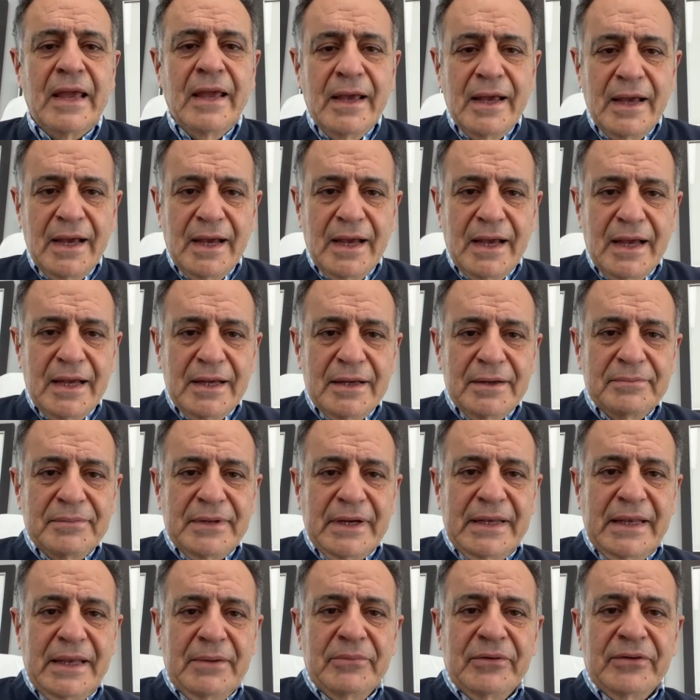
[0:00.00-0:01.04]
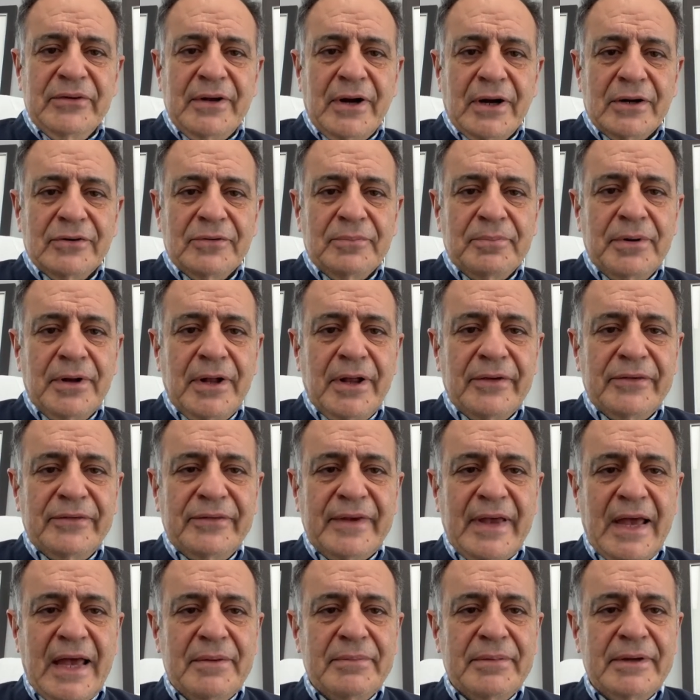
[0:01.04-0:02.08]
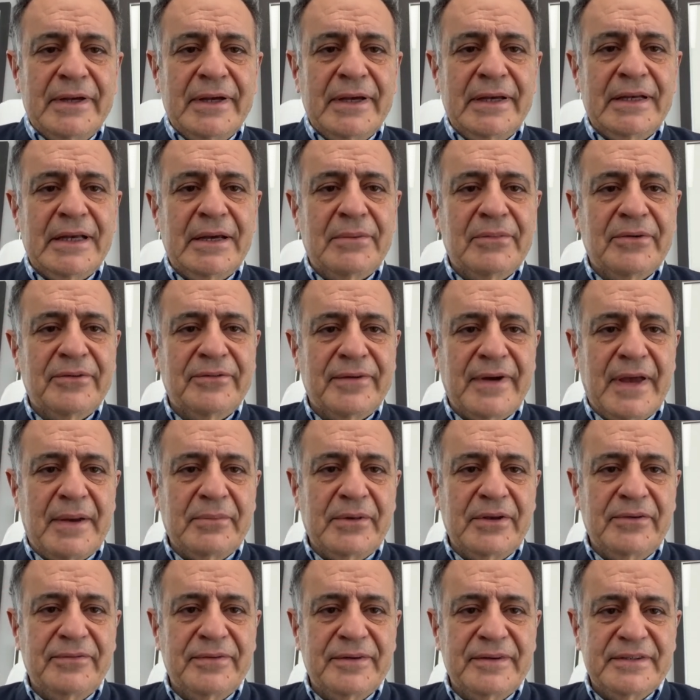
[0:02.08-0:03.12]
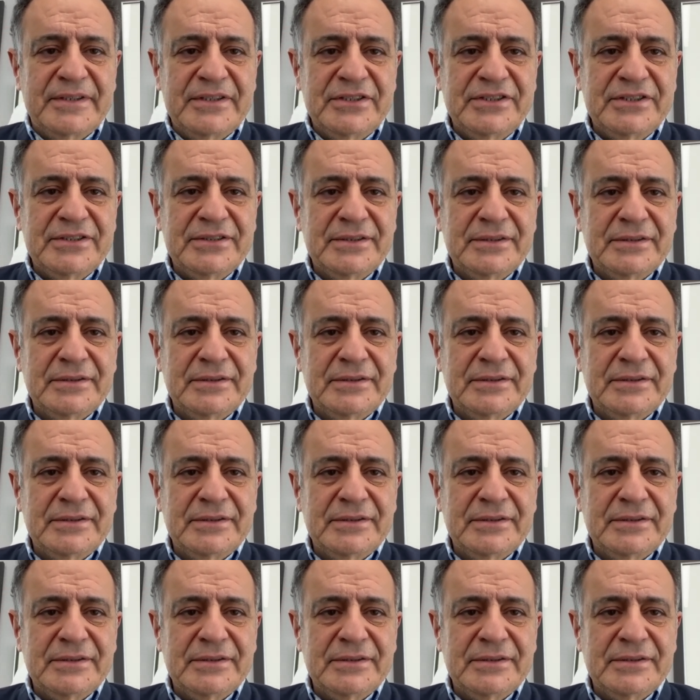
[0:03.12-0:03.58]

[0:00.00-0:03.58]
My name is Dr. Paul Saba, and I'm a family physician.